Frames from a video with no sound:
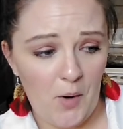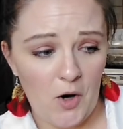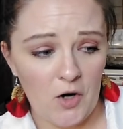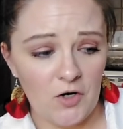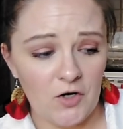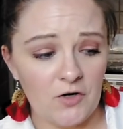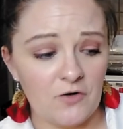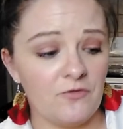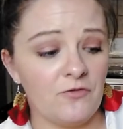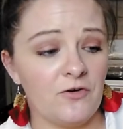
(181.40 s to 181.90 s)

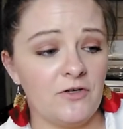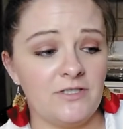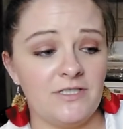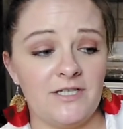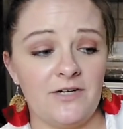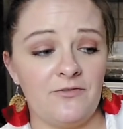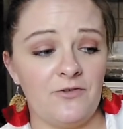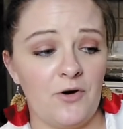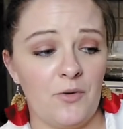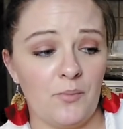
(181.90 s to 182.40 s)
apart for
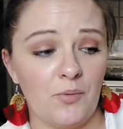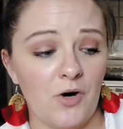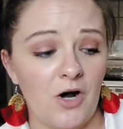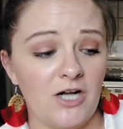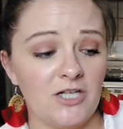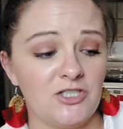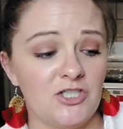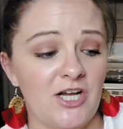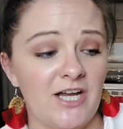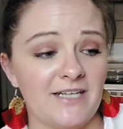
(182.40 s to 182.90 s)
different
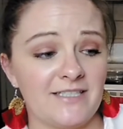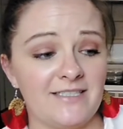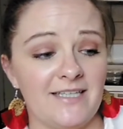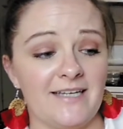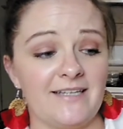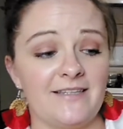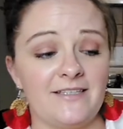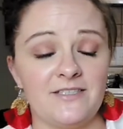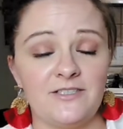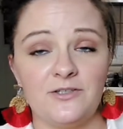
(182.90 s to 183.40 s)
projects.
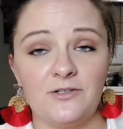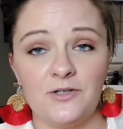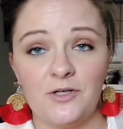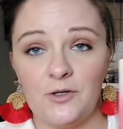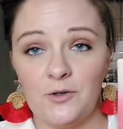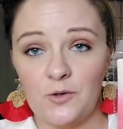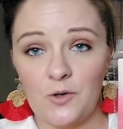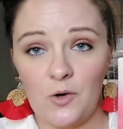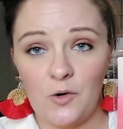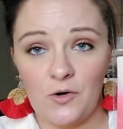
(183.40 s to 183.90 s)
Like this little
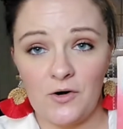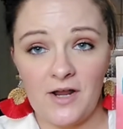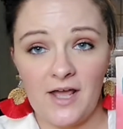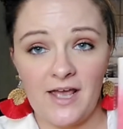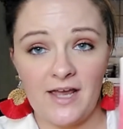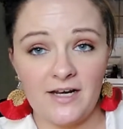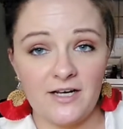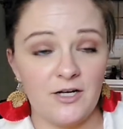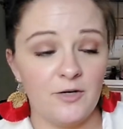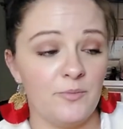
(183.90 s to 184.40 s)
unicorn
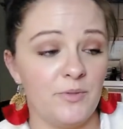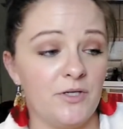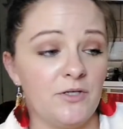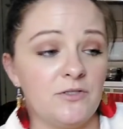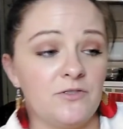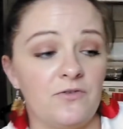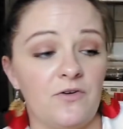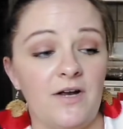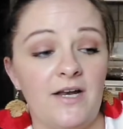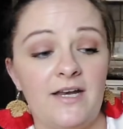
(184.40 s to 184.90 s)
head could be
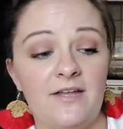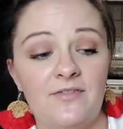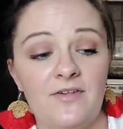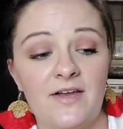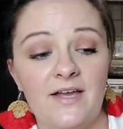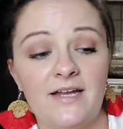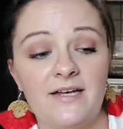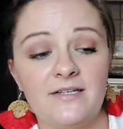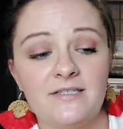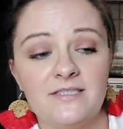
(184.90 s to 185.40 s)
used for
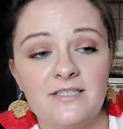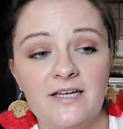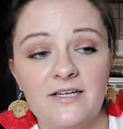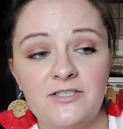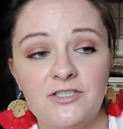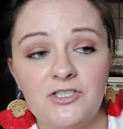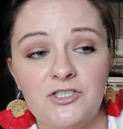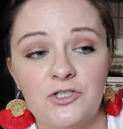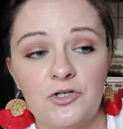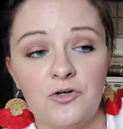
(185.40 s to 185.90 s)
anything. It is
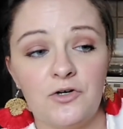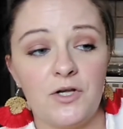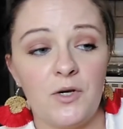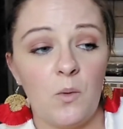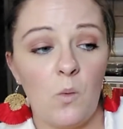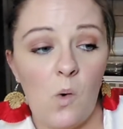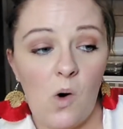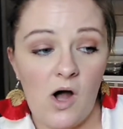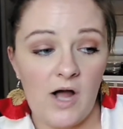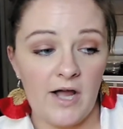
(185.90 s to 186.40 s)
nice sturdy
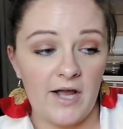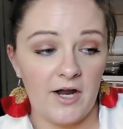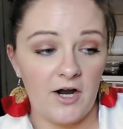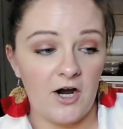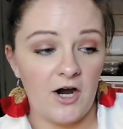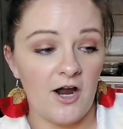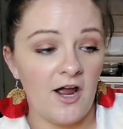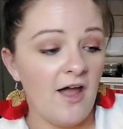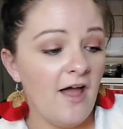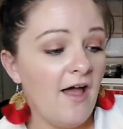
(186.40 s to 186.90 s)

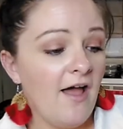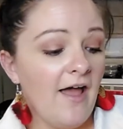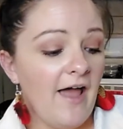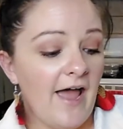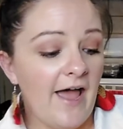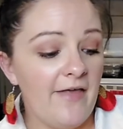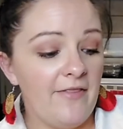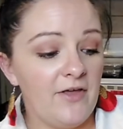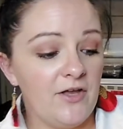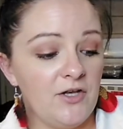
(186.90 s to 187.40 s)
wire
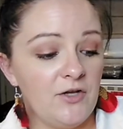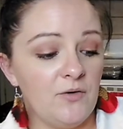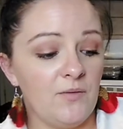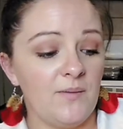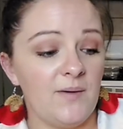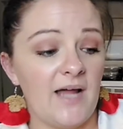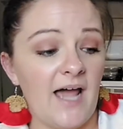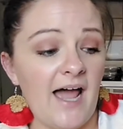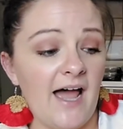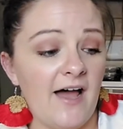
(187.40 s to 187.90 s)
and then you
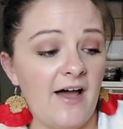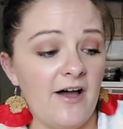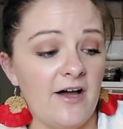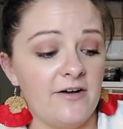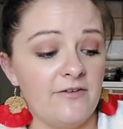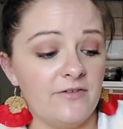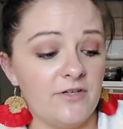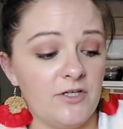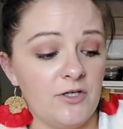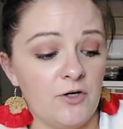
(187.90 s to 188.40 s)
would
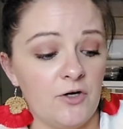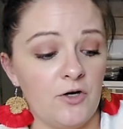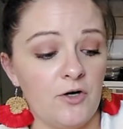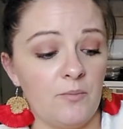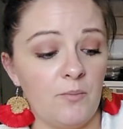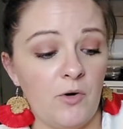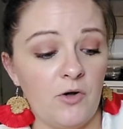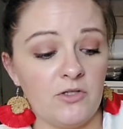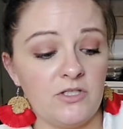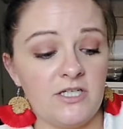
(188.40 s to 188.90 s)
have your
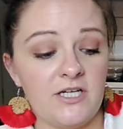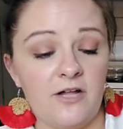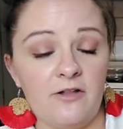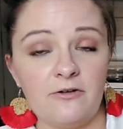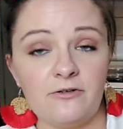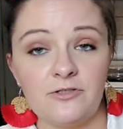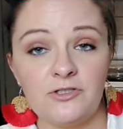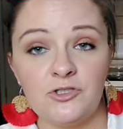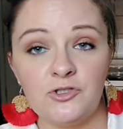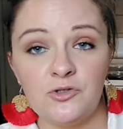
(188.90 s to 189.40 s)

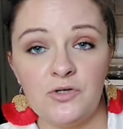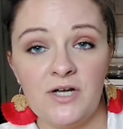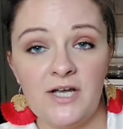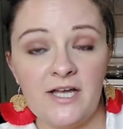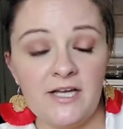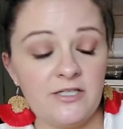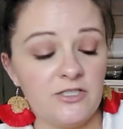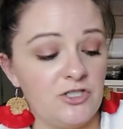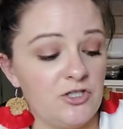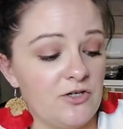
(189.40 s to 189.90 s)
multicolored
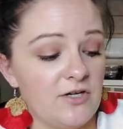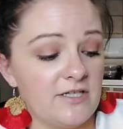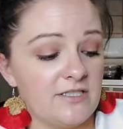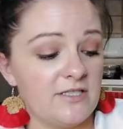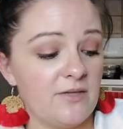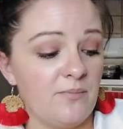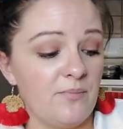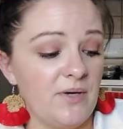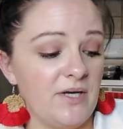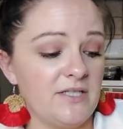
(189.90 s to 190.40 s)
strings. You get
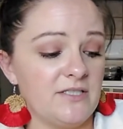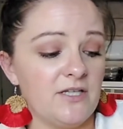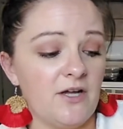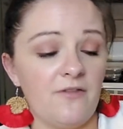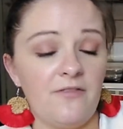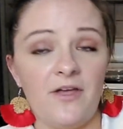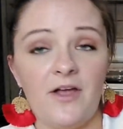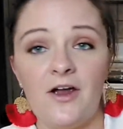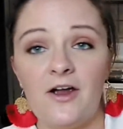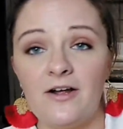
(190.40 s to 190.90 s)
some beads
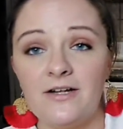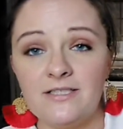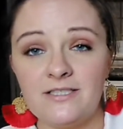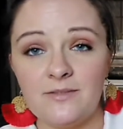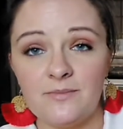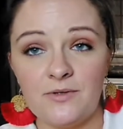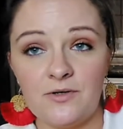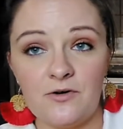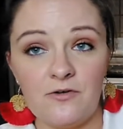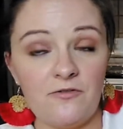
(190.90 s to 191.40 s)
on there and
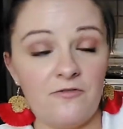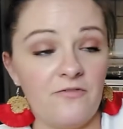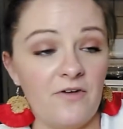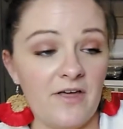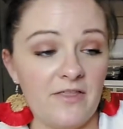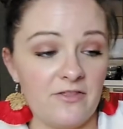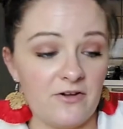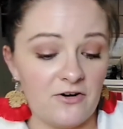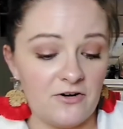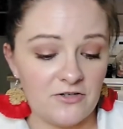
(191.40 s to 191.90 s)
some little
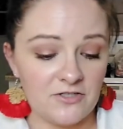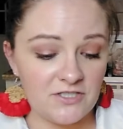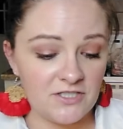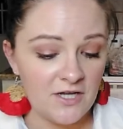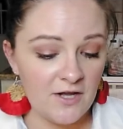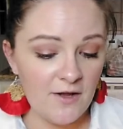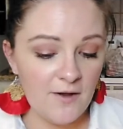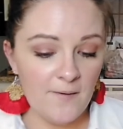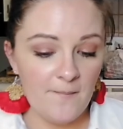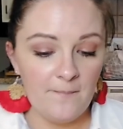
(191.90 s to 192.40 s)

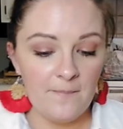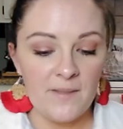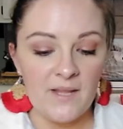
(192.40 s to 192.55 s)
feathers.